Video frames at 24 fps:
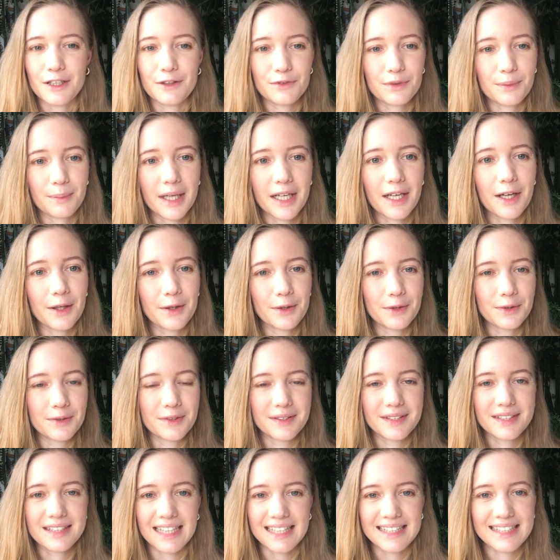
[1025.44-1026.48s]
for my
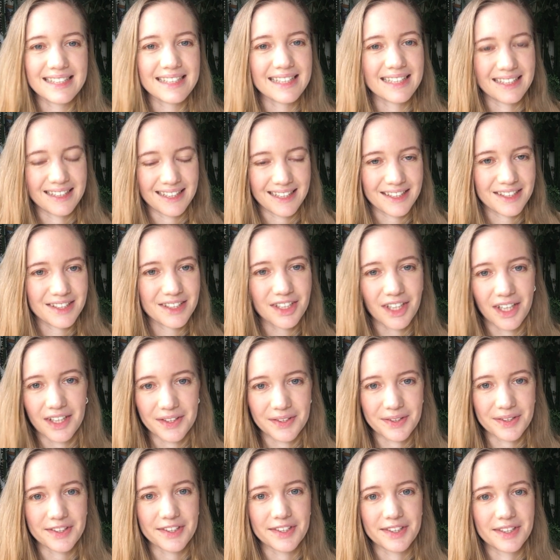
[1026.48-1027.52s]
own dancing
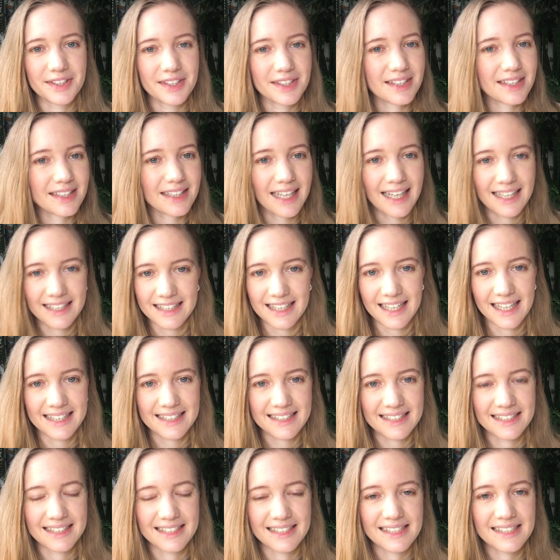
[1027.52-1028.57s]
childhood,
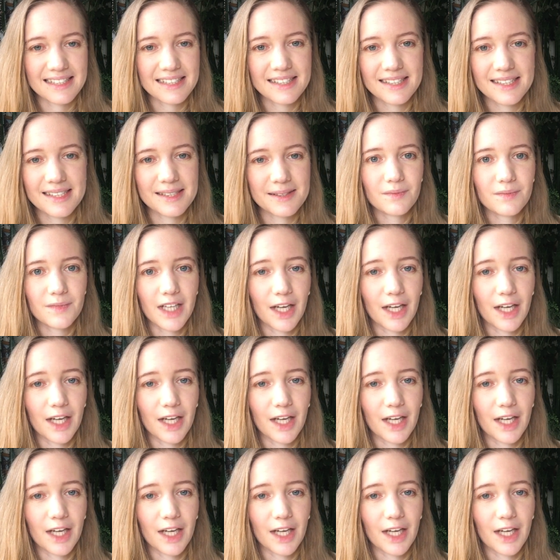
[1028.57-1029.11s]
adolescence.